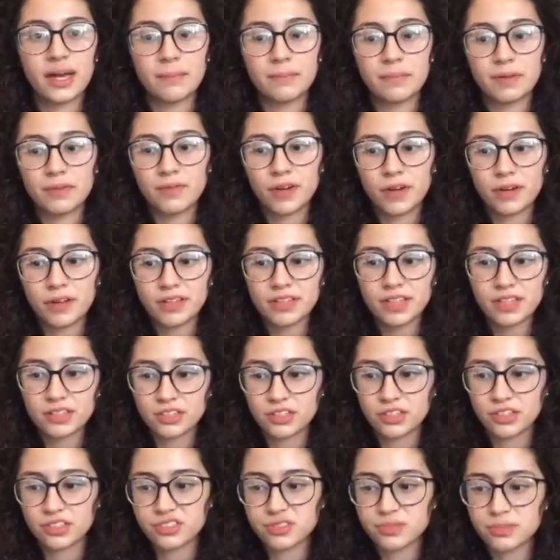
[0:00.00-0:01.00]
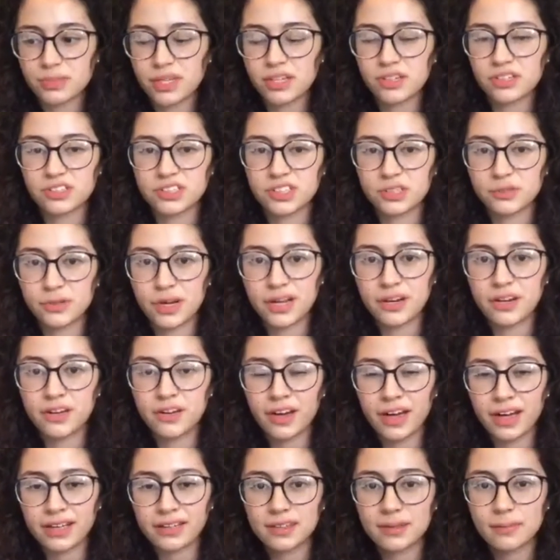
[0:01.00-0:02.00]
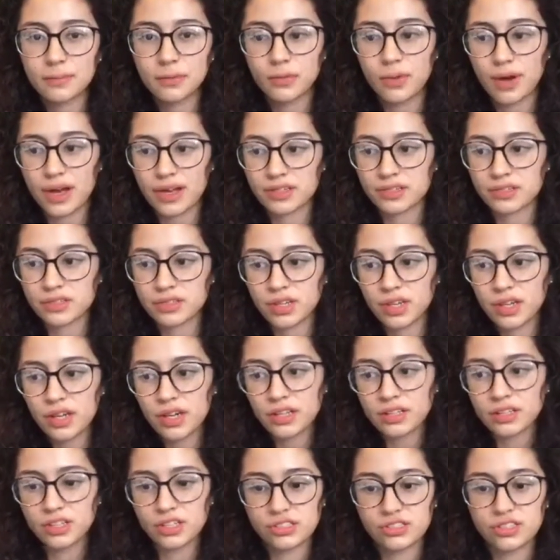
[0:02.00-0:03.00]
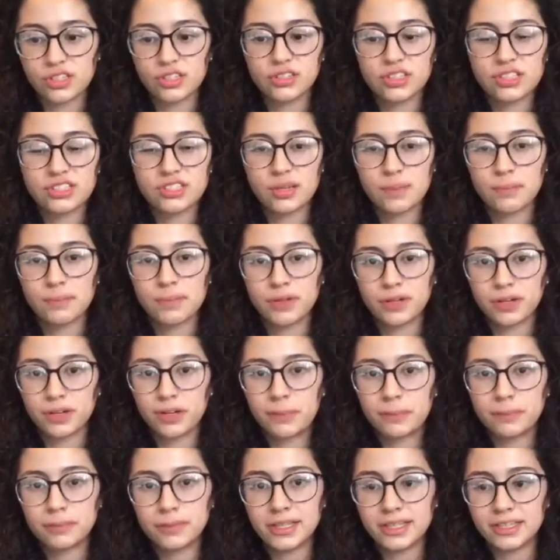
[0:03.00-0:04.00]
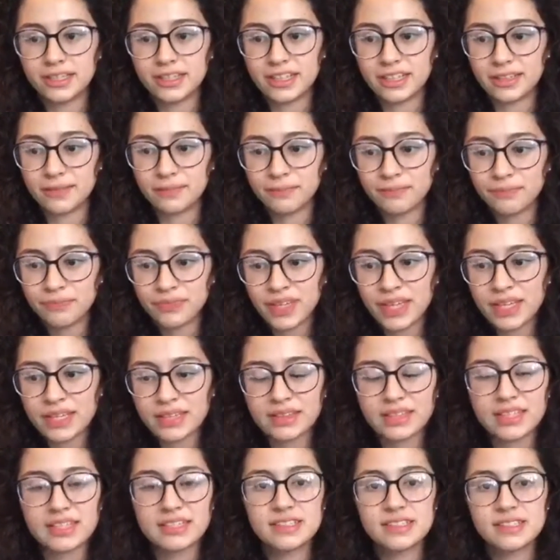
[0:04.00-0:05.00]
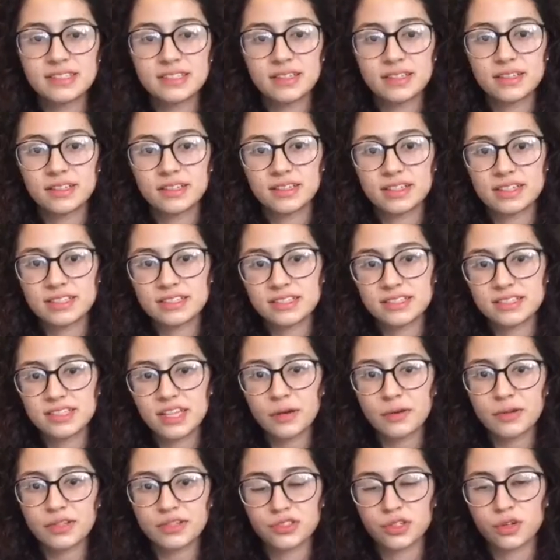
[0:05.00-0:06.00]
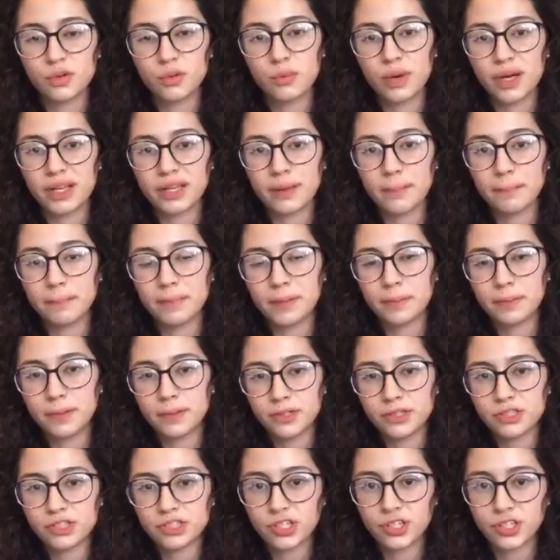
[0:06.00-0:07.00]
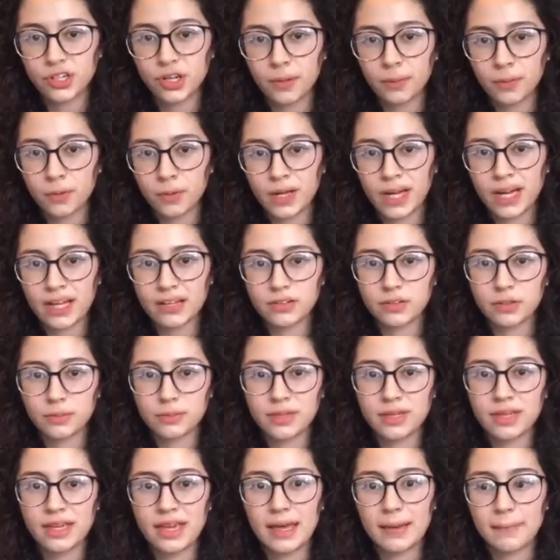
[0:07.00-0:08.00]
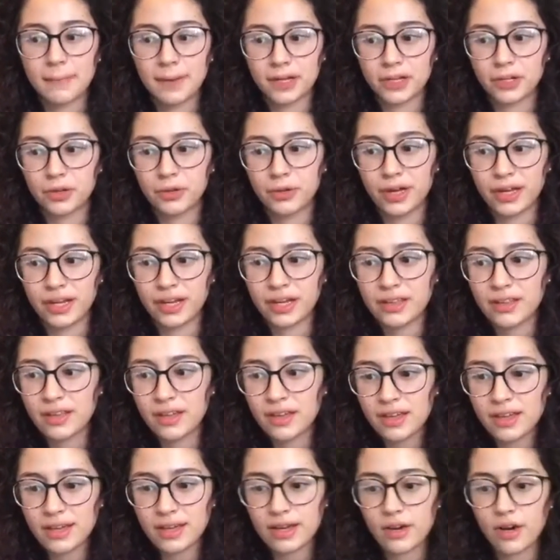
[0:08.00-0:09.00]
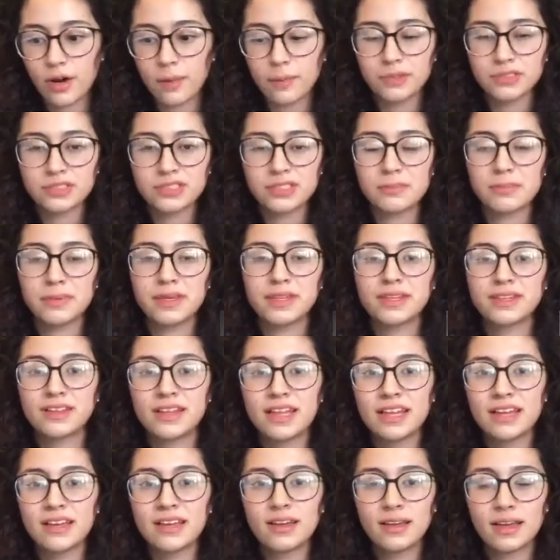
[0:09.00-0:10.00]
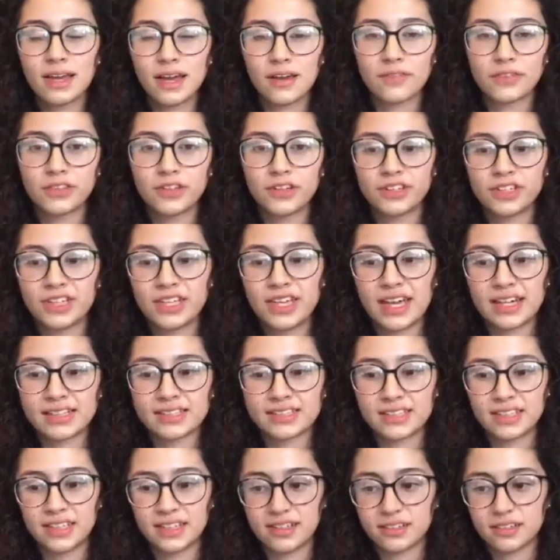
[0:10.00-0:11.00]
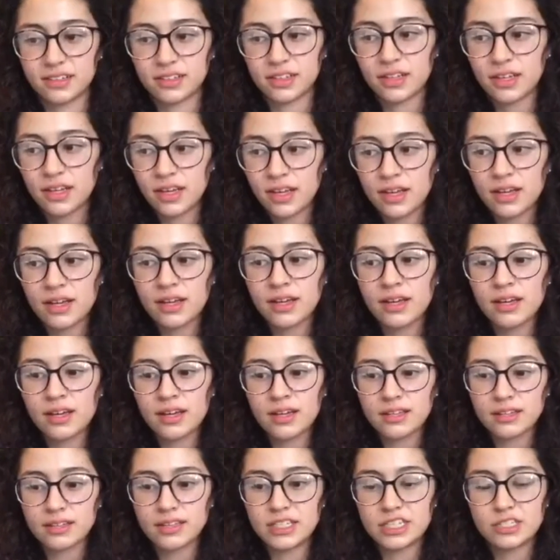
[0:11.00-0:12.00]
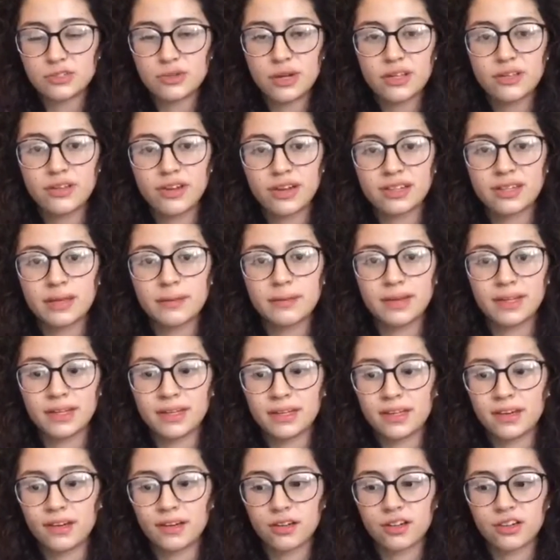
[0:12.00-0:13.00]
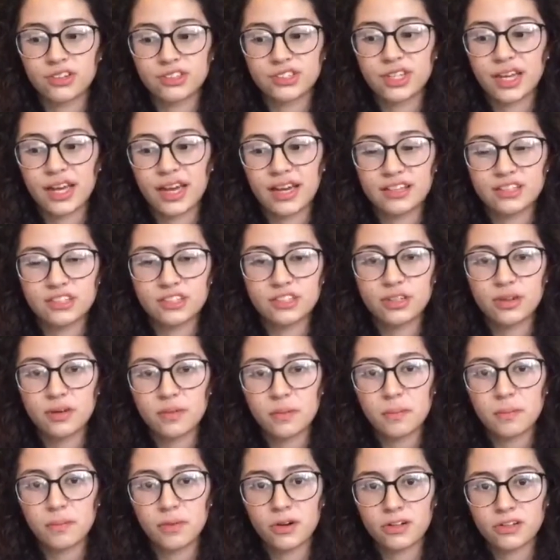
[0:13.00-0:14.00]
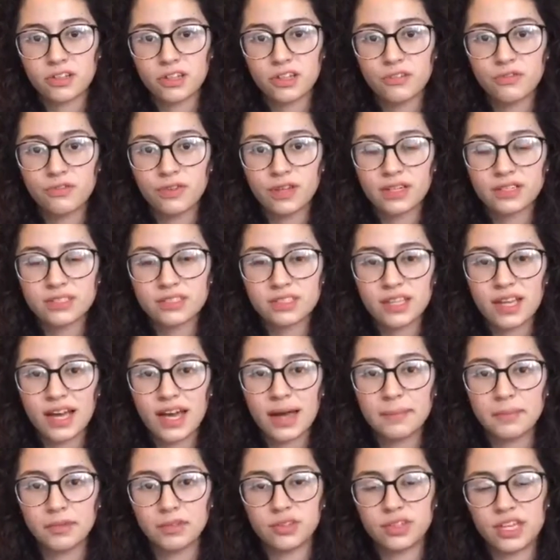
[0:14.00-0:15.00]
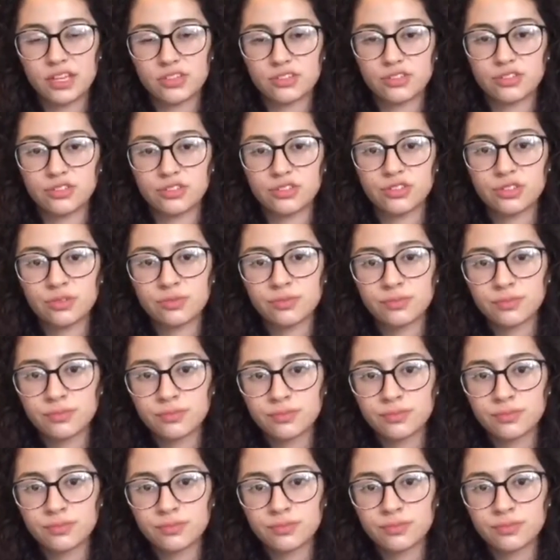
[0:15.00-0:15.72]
can be very dangerous because the radioactive waste does not disappear completely. This is the reason why the people in Chernobyl had to be evacuated almost immediately after the accident. This radioactivity can cause cancer, birth defects, and mutations.